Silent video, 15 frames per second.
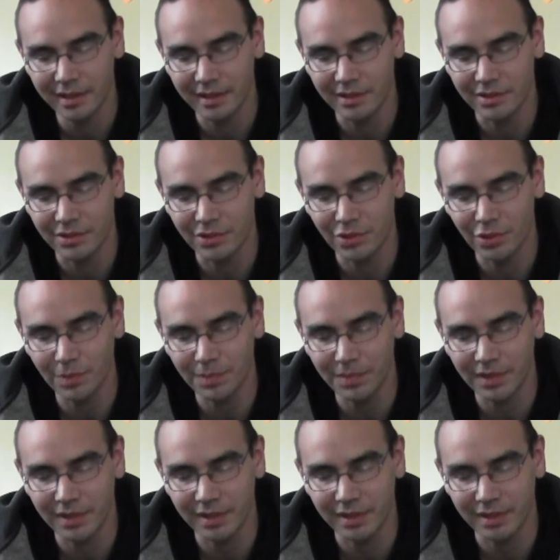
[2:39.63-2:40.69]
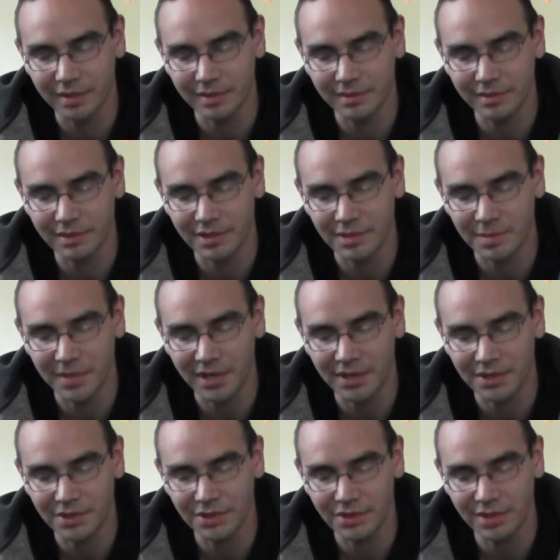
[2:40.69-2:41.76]
And screw up the, the
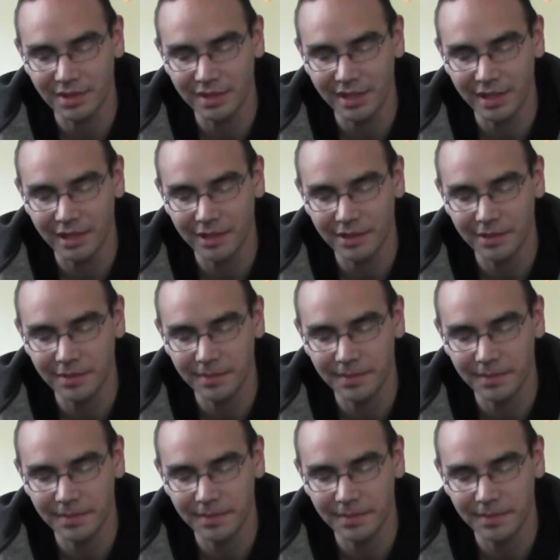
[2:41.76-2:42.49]
spacer to the tank.